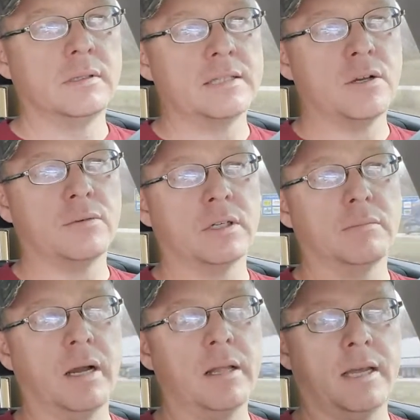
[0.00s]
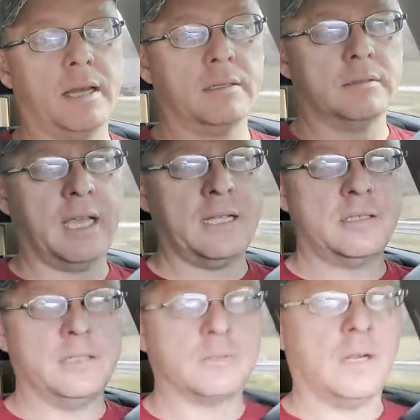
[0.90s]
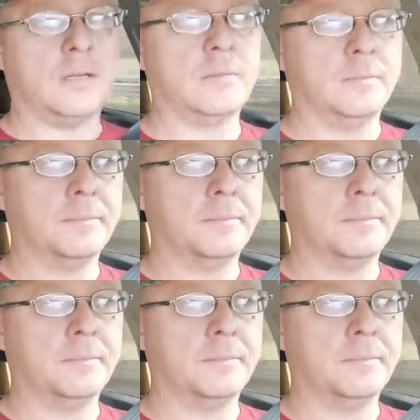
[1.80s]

That's over there by that Casey's, right?